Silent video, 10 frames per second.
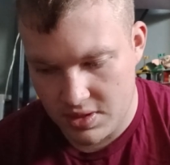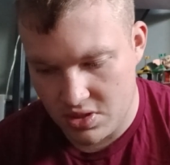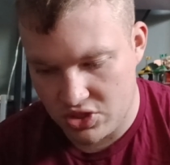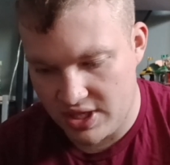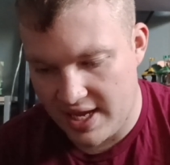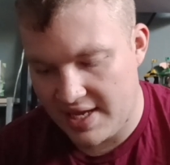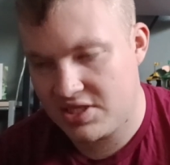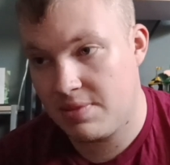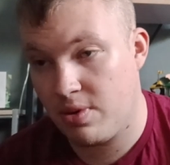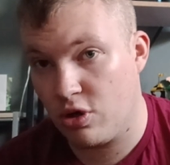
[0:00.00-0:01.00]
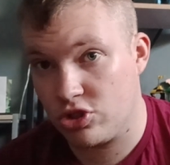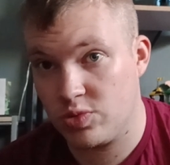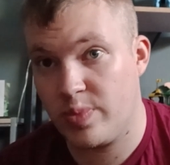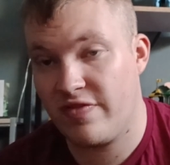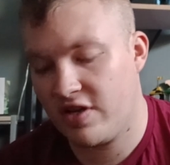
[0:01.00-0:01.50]
So yeah, he's the Potions
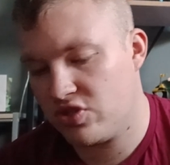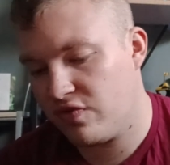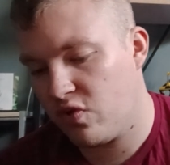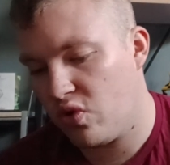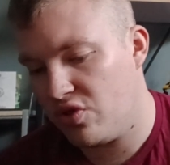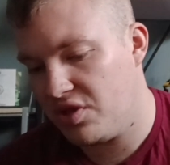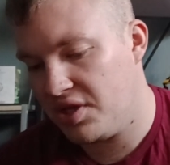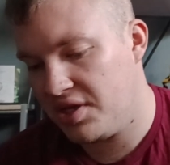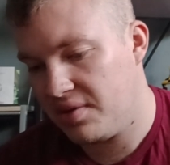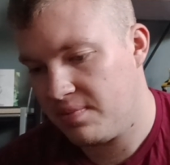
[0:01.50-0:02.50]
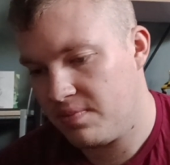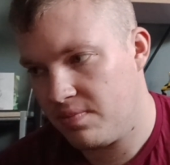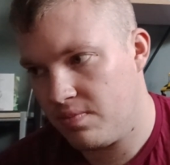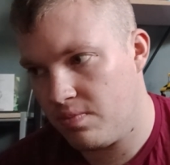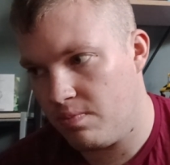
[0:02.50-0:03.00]
professor for the
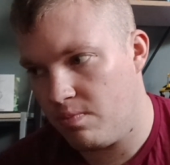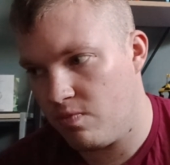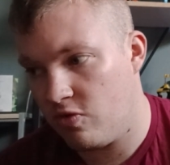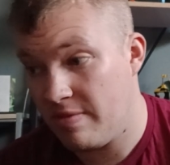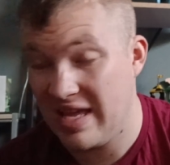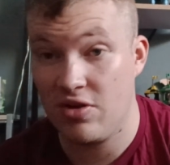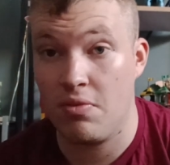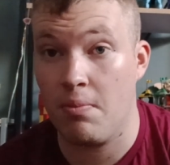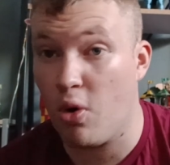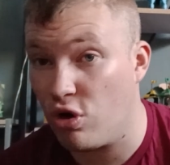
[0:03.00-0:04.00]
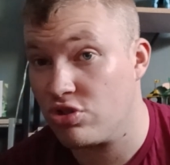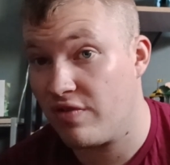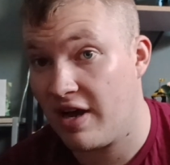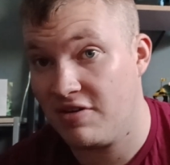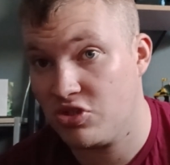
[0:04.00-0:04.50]
most of
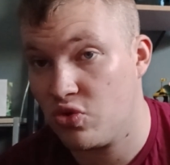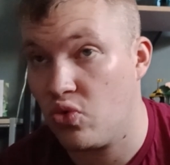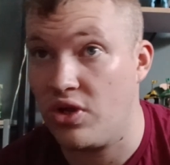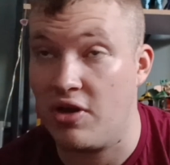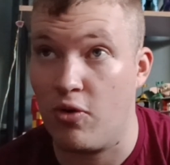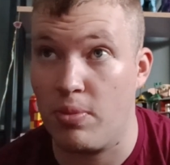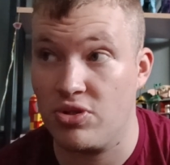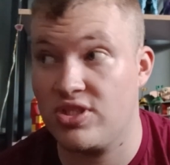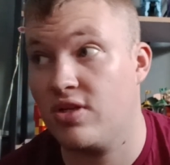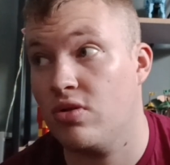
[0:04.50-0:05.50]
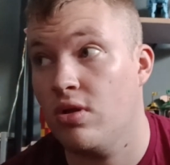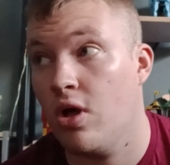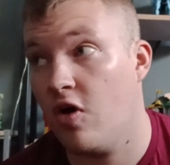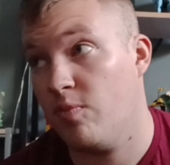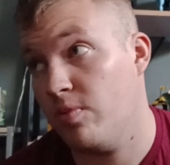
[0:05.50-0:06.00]
Harry's school year up until
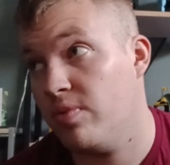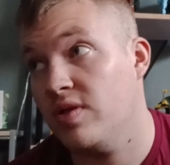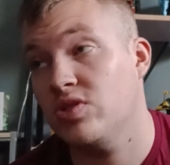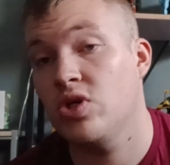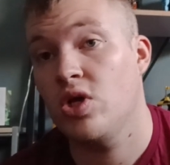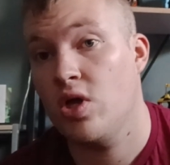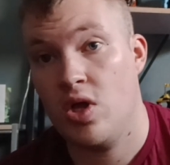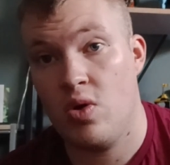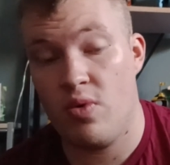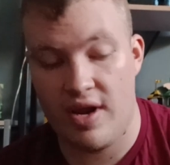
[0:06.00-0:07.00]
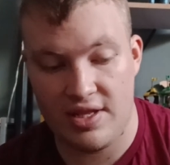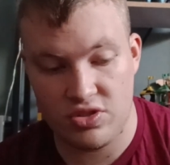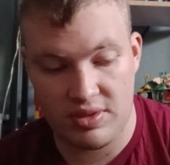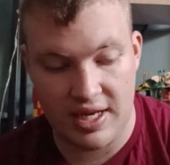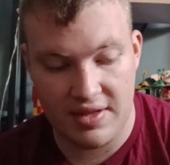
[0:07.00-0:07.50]
Half-Blood Prince, where he ends
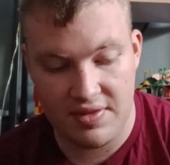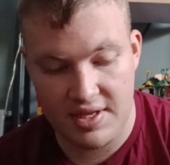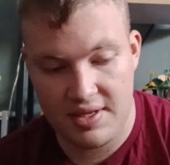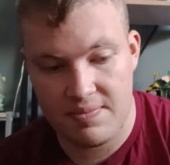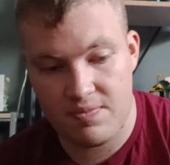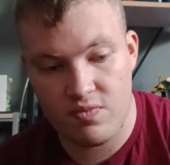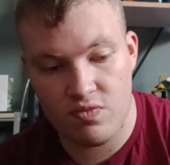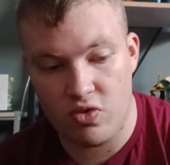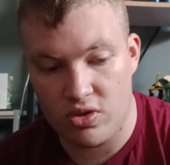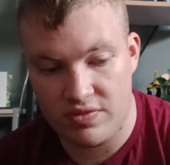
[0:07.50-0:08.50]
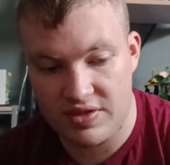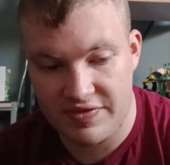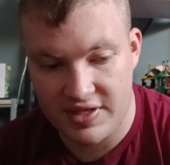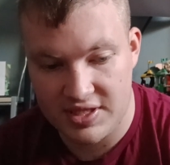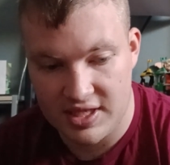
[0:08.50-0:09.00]
up getting the role of
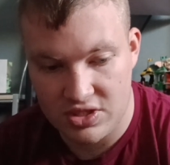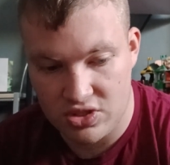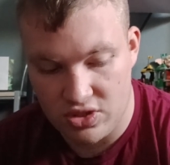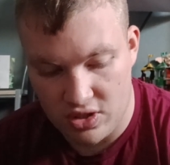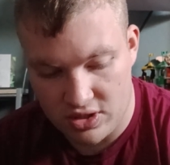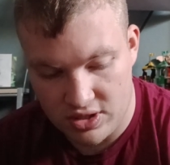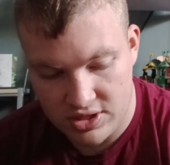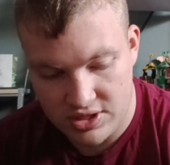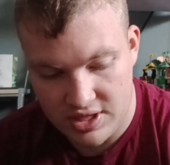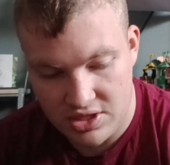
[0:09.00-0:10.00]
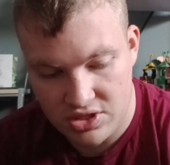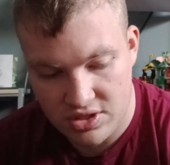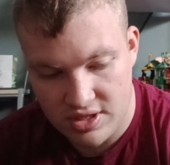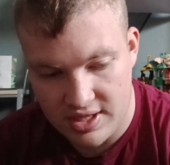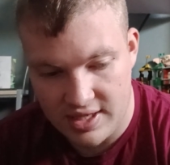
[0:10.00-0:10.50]
Defense Against the Dark Arts teacher,
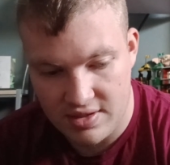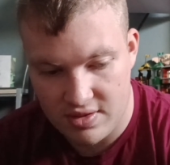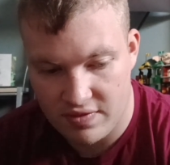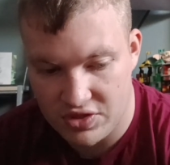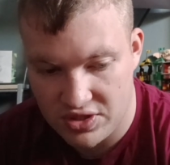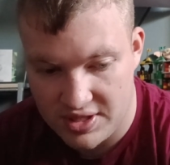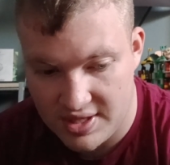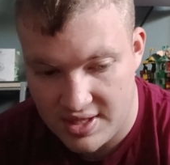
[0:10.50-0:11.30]
and then obviously